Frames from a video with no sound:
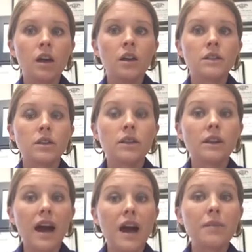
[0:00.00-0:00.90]
So the
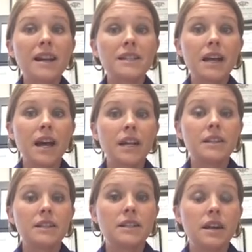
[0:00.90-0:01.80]
lab I
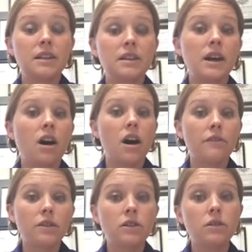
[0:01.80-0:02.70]
decided to send the tick off
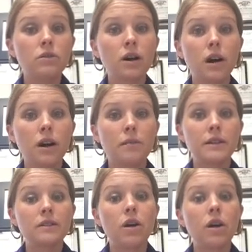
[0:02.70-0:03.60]
to
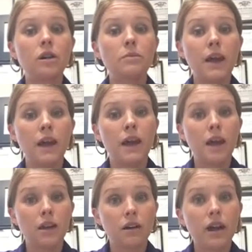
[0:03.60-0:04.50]
is called Bay
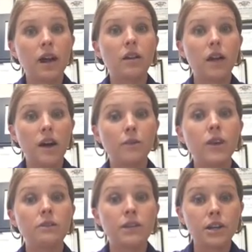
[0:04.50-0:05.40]
Area Lyme
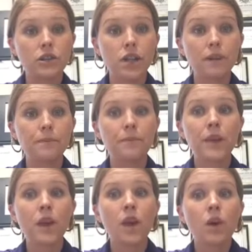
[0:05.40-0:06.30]
Foundation,
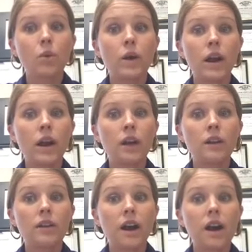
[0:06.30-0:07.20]

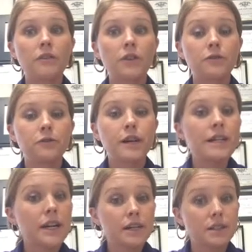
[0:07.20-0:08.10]
where they offer free
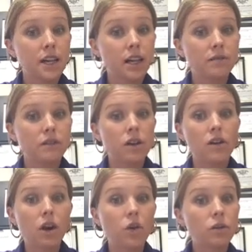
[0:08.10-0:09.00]
testing
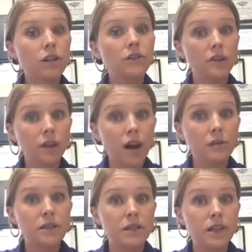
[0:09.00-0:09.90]
not only for
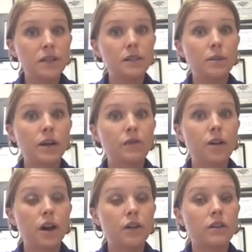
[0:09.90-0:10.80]
Lyme disease but
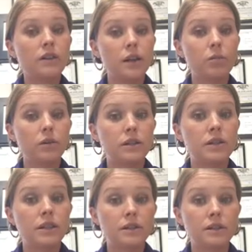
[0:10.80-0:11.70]
for other tick-borne
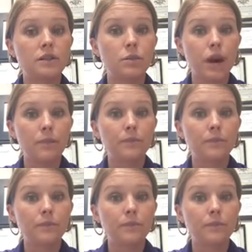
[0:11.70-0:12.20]
diseases as well.